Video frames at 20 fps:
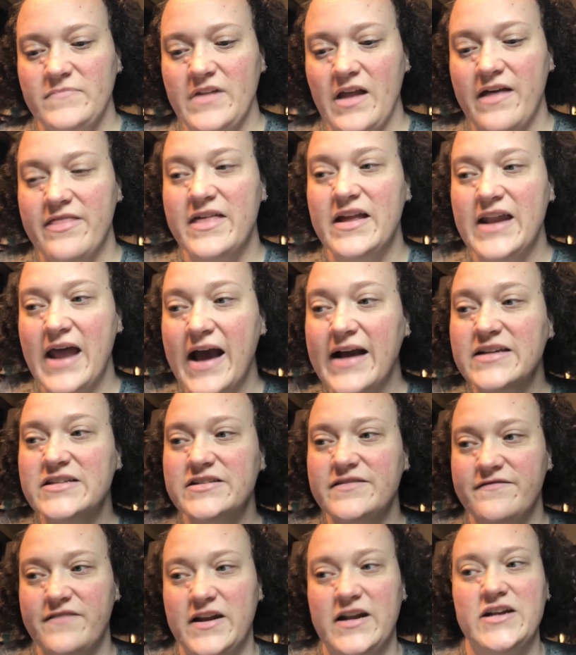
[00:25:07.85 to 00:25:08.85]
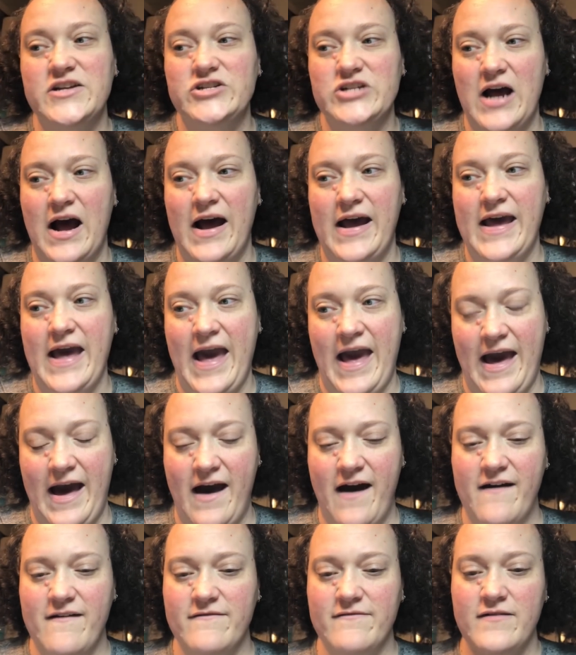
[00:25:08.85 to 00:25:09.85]
next finish I
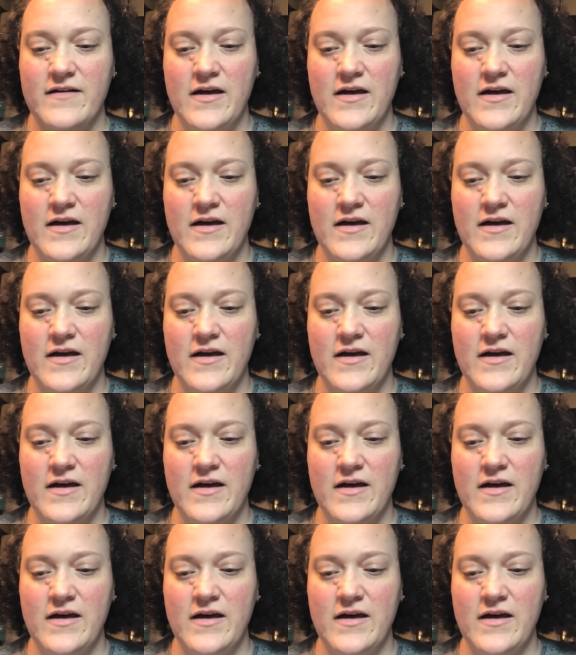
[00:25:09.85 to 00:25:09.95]
have